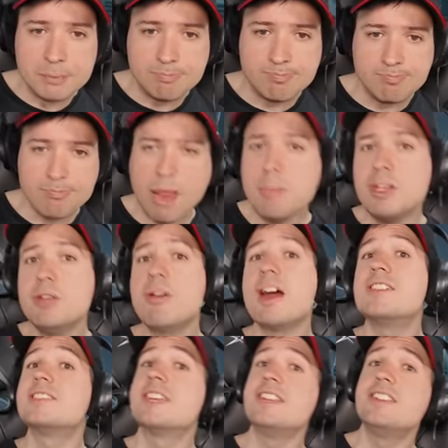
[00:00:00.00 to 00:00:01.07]
Maybe you
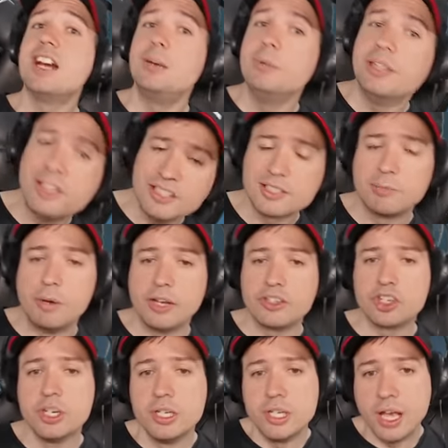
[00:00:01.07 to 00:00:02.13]
guys can tell me this
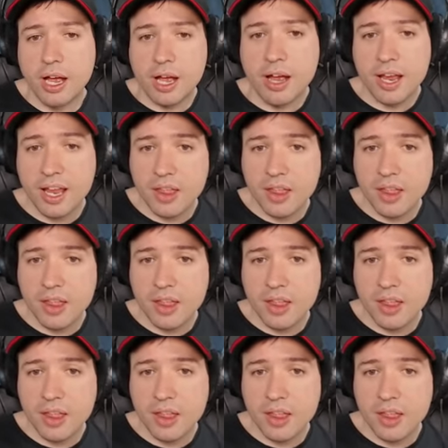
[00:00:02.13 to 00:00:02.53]
much uh,